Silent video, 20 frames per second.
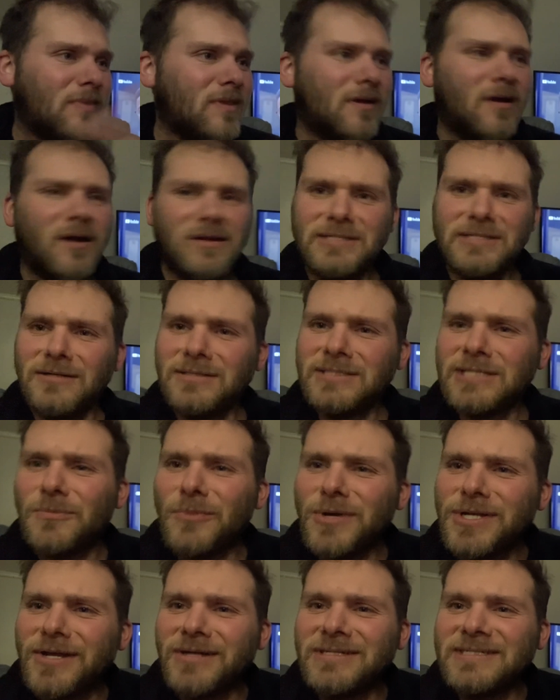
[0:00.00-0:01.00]
until
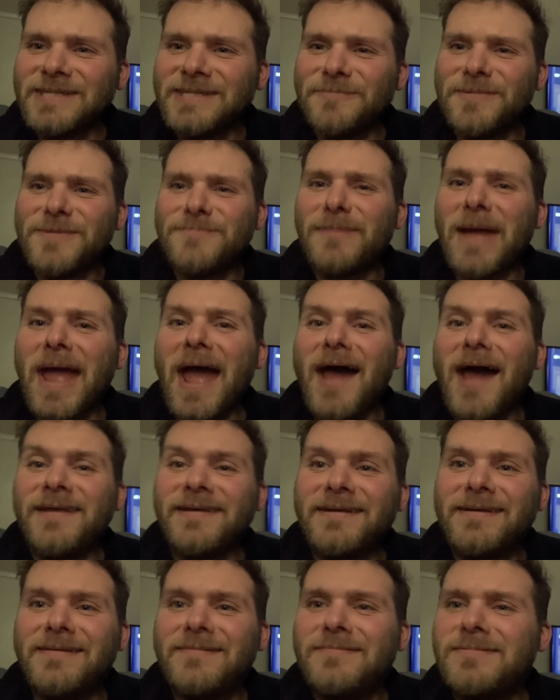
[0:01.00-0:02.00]
someone does something
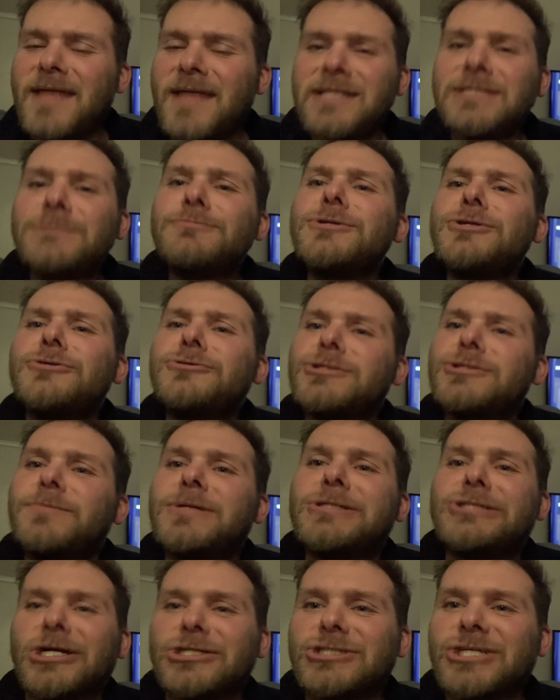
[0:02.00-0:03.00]
bad, that's when you should
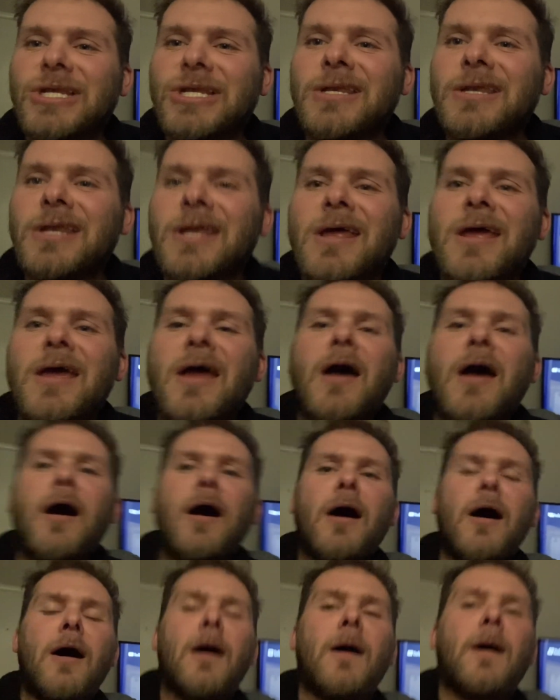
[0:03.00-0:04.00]
be judging.
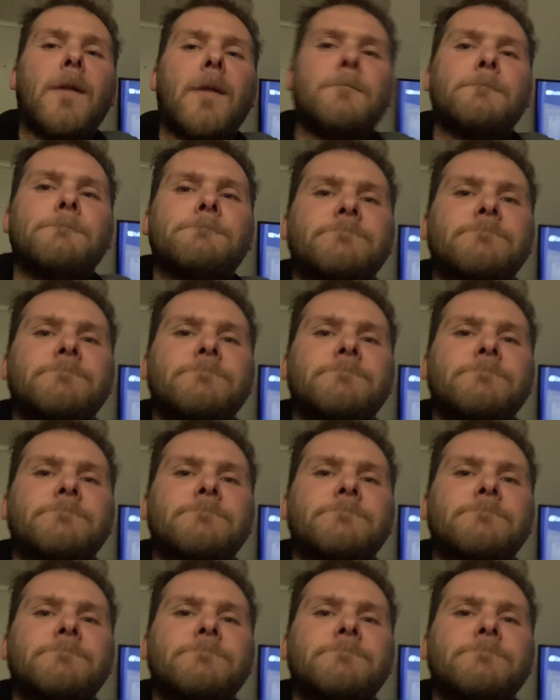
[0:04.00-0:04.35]
And